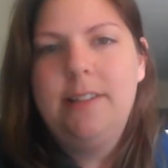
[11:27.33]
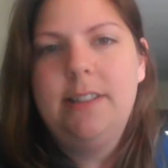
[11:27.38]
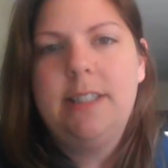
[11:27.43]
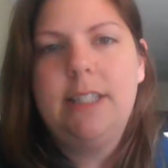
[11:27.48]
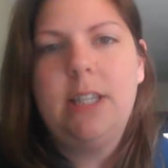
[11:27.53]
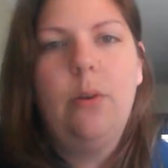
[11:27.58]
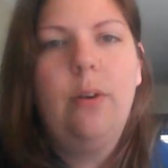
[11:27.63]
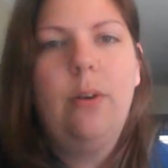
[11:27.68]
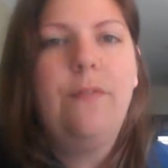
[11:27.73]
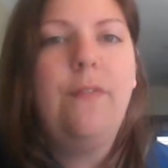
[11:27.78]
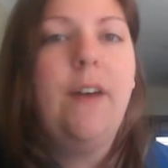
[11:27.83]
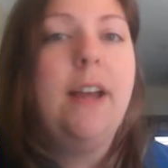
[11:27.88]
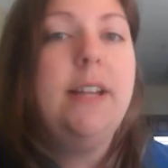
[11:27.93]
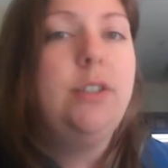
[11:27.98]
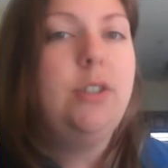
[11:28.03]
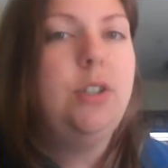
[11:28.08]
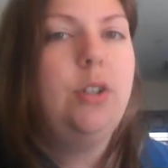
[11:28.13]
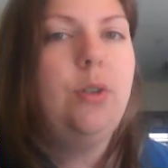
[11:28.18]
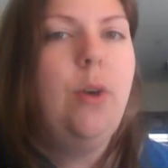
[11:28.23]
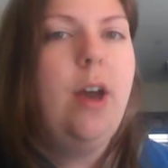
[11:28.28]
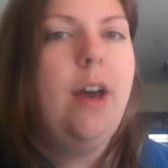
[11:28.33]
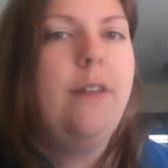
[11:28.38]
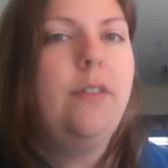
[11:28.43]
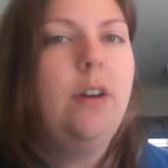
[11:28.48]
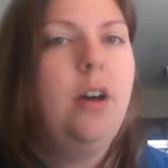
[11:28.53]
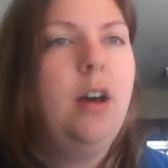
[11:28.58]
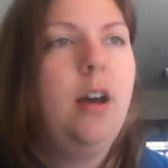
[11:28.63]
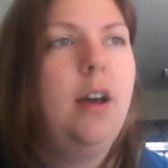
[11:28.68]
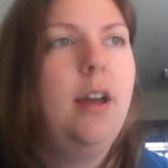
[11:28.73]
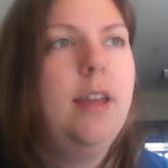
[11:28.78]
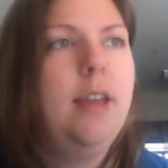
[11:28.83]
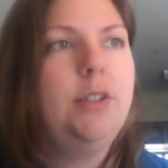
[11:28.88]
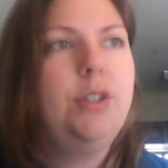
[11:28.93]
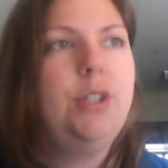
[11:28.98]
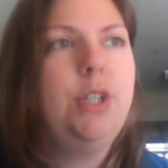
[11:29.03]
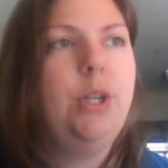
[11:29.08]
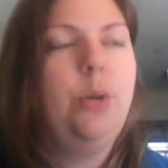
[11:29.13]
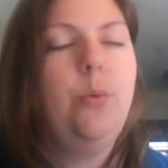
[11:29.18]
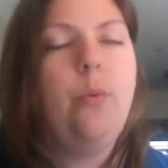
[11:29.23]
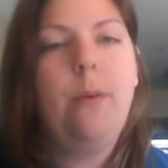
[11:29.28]
So if I do have a
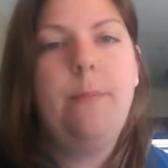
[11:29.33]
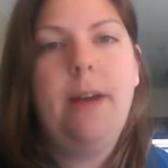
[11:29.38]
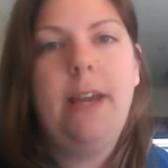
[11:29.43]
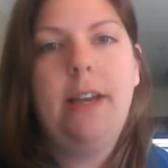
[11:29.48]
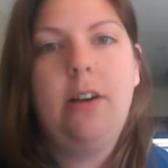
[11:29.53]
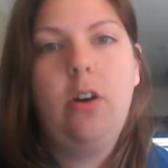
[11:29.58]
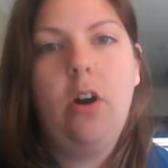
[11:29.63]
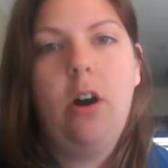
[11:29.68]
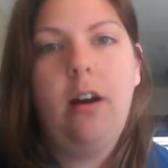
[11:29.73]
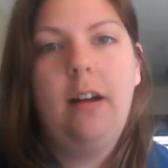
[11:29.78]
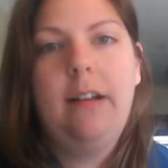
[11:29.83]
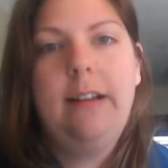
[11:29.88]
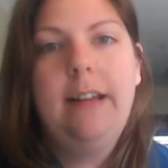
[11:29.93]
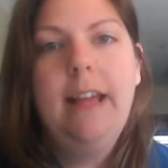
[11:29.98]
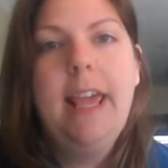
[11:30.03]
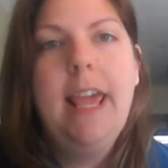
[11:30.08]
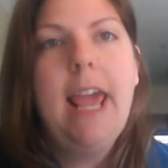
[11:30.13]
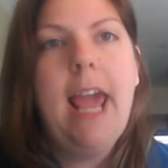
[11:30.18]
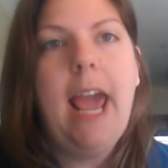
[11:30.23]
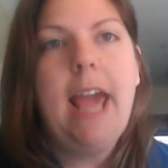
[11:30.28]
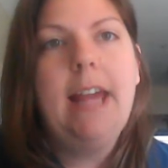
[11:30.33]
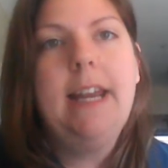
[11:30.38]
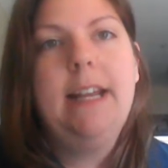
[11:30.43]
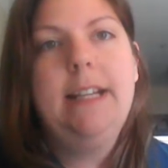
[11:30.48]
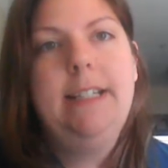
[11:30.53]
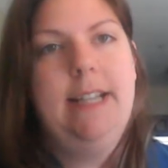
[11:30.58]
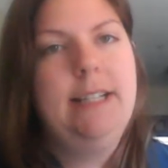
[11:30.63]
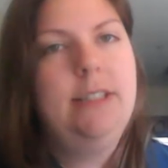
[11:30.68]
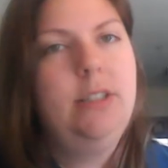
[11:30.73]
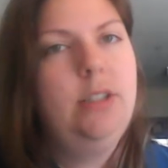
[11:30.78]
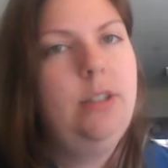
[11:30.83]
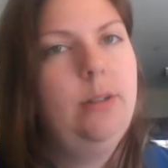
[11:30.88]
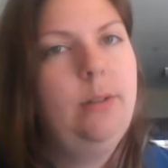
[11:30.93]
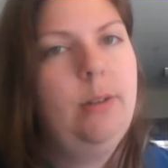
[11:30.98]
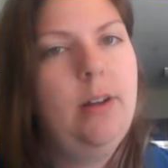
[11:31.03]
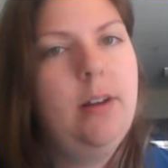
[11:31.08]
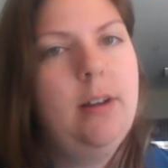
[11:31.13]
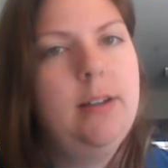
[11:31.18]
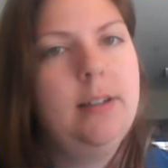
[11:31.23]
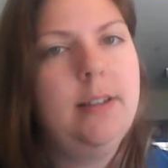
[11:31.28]
issue on my call and I take too
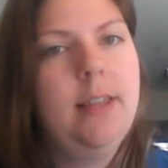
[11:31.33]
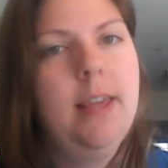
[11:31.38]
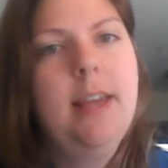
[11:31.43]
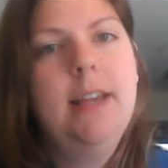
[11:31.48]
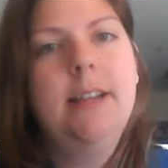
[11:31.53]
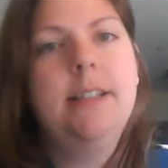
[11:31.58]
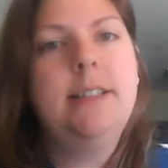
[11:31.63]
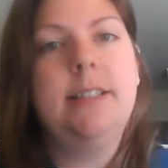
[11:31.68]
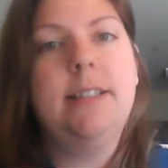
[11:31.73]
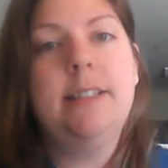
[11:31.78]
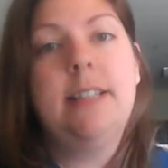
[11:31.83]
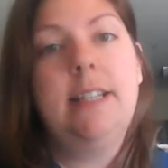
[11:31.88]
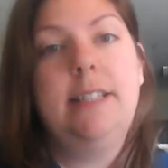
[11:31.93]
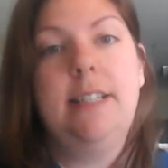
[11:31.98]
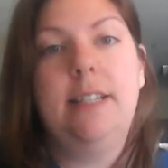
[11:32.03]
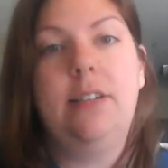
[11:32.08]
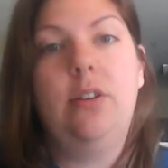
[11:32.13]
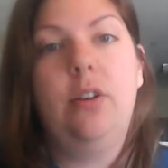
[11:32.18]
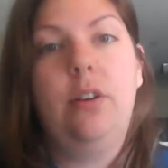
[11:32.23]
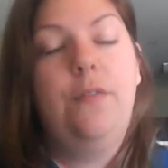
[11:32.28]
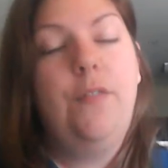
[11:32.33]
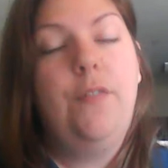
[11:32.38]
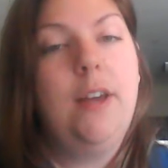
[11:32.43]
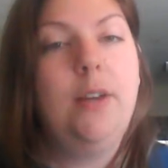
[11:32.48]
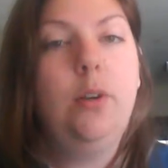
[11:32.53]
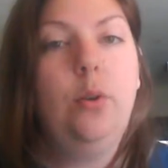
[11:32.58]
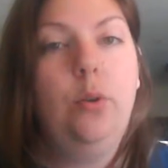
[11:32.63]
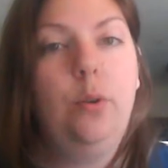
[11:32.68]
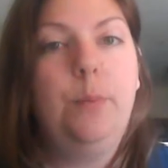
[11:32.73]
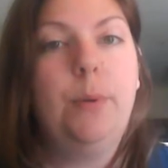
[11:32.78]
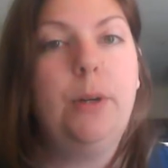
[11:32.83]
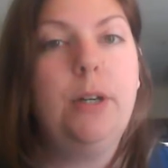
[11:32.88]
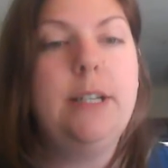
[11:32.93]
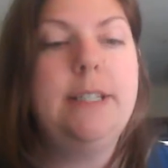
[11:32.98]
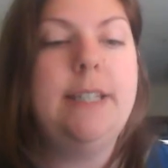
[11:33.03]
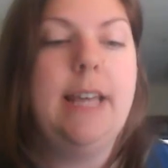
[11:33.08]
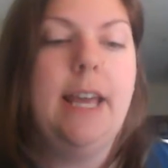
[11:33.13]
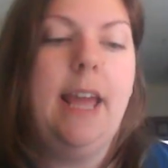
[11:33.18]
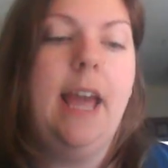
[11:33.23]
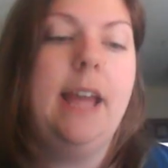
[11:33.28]
long, since I did notify Uber, because
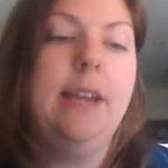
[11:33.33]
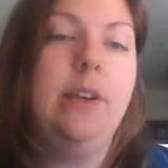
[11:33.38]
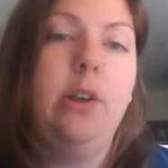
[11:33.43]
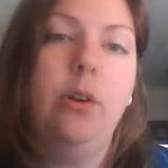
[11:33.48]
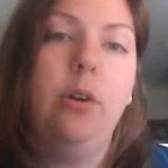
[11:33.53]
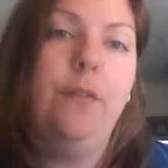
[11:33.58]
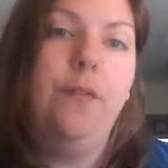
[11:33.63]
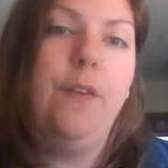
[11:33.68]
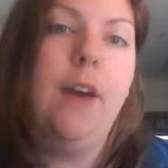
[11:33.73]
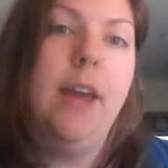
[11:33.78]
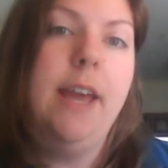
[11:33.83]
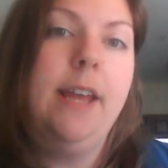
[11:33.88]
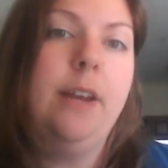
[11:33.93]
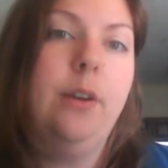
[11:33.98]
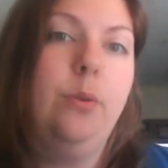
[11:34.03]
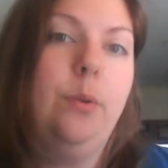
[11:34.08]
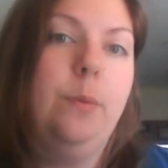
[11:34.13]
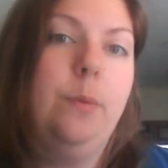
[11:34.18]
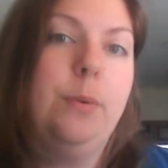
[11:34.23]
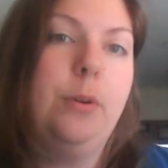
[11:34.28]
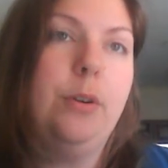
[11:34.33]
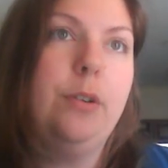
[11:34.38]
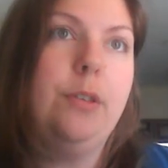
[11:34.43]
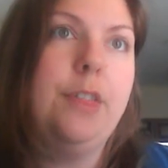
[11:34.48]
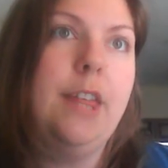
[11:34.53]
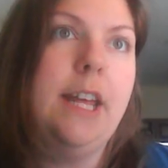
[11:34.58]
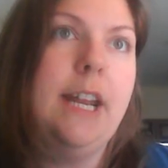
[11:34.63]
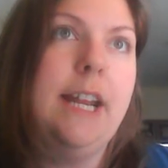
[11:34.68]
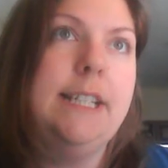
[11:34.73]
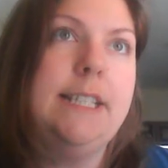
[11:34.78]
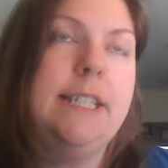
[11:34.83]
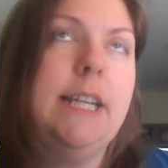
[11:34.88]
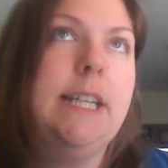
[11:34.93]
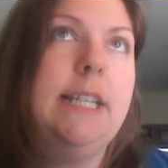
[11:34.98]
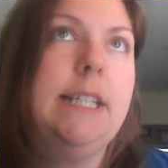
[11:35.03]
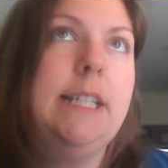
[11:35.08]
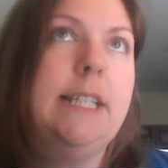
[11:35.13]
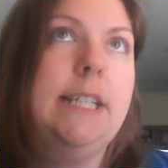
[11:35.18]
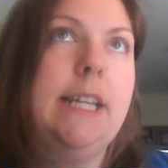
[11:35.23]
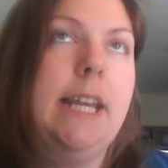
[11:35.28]
I notified Uber that I
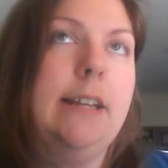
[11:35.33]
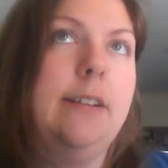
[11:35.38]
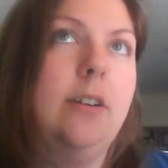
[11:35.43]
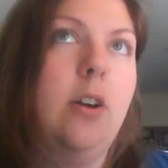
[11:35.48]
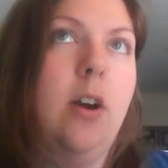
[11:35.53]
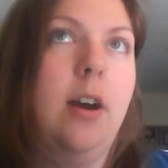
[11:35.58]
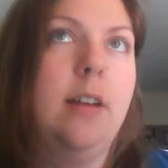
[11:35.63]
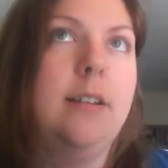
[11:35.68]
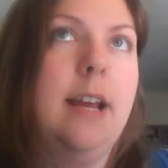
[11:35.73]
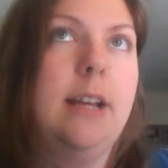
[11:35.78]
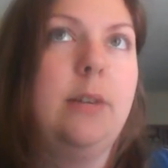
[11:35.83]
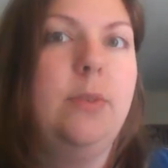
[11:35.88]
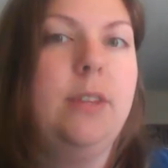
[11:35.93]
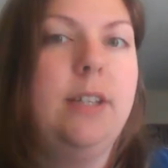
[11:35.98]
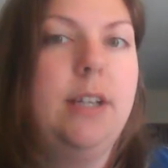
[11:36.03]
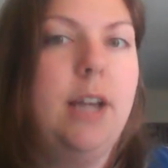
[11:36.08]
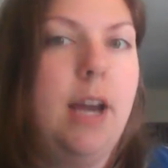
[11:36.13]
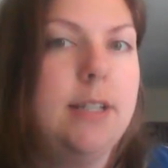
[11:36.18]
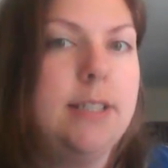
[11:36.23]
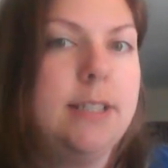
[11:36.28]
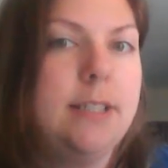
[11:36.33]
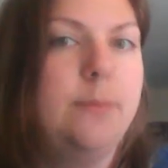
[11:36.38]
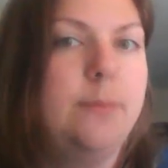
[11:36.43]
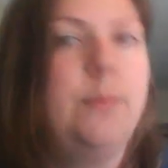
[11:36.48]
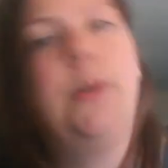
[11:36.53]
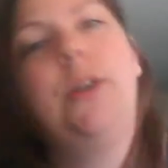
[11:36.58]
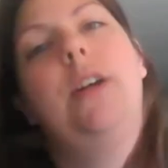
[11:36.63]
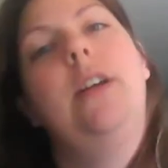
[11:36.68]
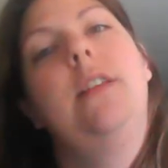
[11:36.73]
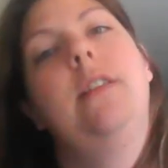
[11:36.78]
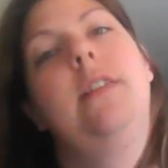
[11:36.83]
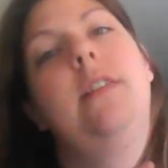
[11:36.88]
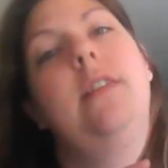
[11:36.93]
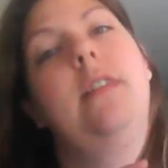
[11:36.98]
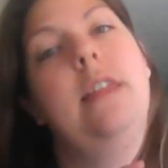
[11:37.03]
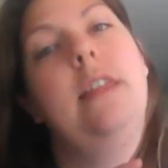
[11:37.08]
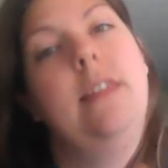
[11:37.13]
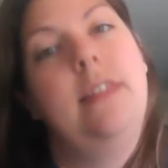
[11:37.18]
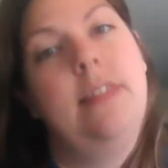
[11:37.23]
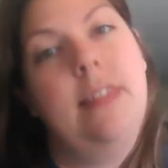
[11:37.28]
didn't get in contact with the customer,
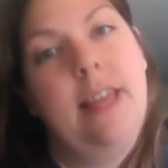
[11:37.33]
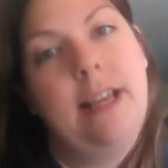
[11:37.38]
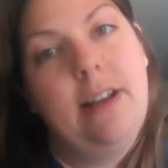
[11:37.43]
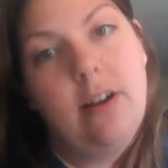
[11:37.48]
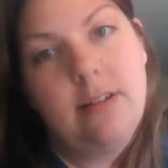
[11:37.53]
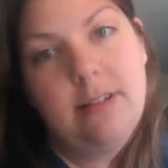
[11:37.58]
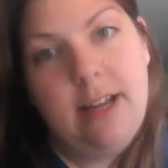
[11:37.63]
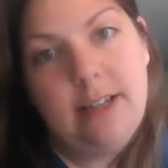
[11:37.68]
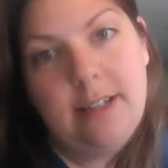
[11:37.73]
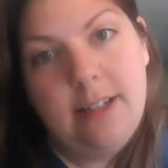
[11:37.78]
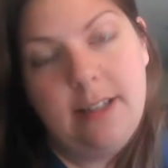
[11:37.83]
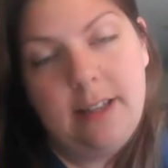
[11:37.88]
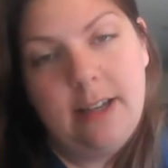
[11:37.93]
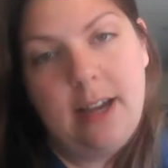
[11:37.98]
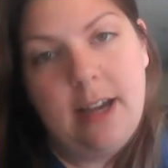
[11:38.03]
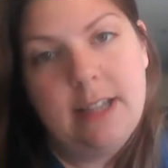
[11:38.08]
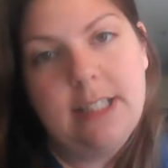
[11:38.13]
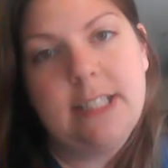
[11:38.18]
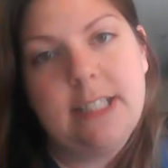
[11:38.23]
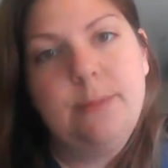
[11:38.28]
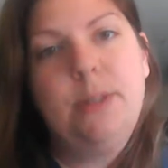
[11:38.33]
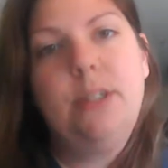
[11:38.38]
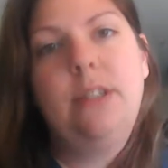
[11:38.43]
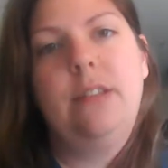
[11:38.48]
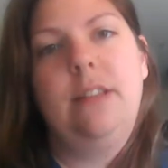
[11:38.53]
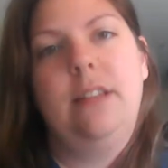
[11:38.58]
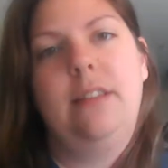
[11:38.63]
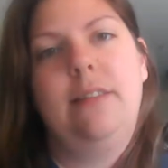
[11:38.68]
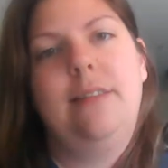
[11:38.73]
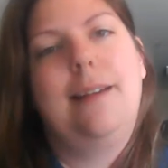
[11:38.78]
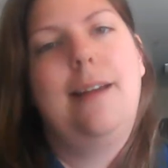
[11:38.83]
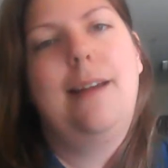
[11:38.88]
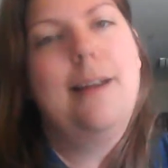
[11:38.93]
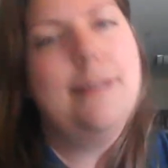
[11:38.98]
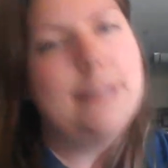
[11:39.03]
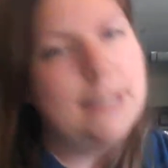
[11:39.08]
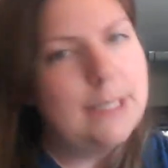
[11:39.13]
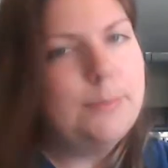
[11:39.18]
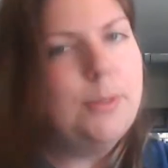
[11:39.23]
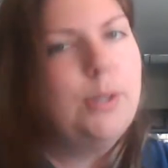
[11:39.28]
and they contacted the customer, and then the
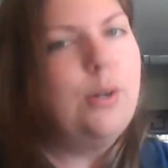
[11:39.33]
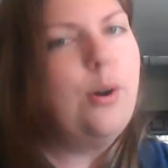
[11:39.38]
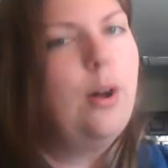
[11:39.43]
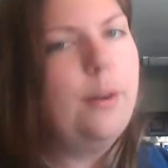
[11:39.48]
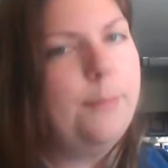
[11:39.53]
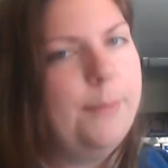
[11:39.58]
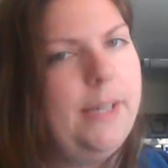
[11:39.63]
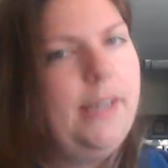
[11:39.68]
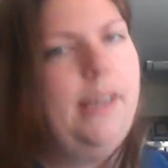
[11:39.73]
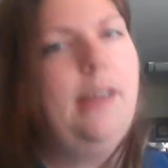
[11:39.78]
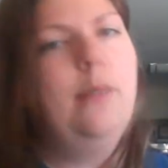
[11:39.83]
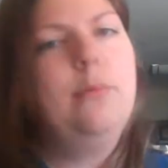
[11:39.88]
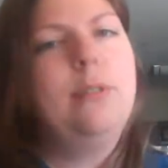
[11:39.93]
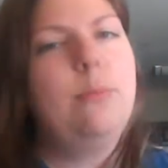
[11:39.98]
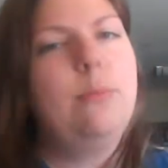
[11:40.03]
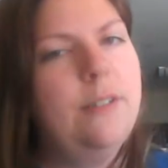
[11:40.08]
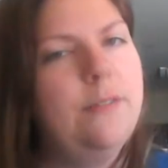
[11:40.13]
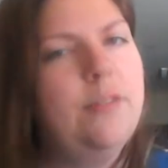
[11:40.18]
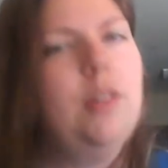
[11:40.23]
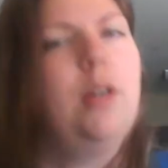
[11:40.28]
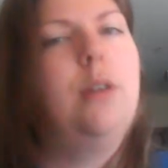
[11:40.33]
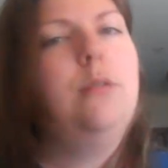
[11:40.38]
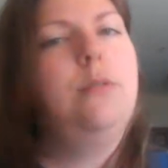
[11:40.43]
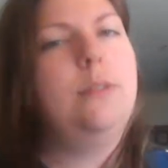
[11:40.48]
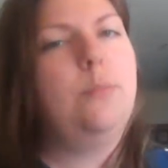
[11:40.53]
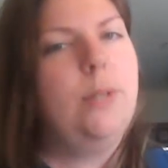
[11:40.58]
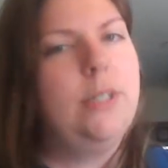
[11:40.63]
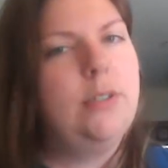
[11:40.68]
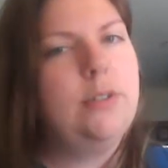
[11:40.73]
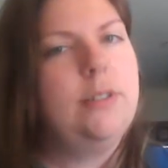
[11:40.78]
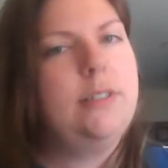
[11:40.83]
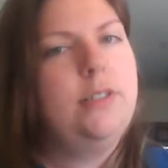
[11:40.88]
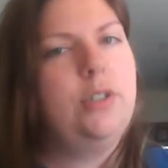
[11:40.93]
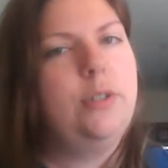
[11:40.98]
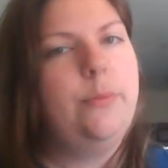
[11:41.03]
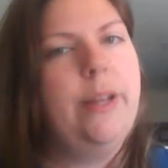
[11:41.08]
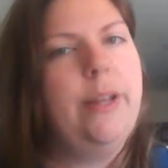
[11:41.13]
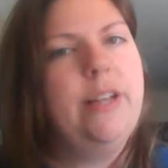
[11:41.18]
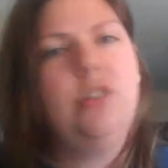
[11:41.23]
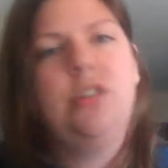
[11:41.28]
customer called me. It was one of those weird
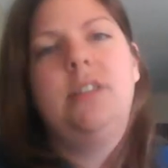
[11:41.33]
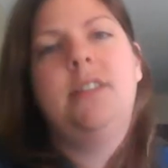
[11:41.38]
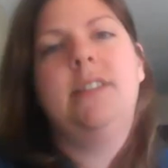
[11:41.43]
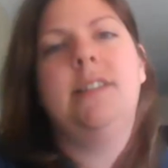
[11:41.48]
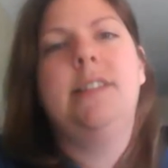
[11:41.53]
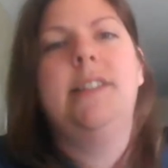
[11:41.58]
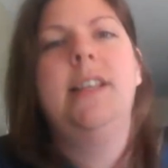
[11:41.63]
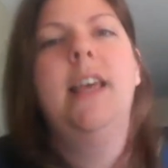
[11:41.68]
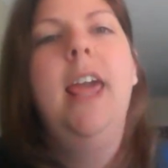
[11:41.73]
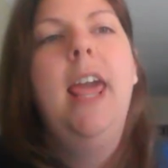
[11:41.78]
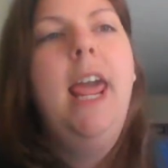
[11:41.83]
situations.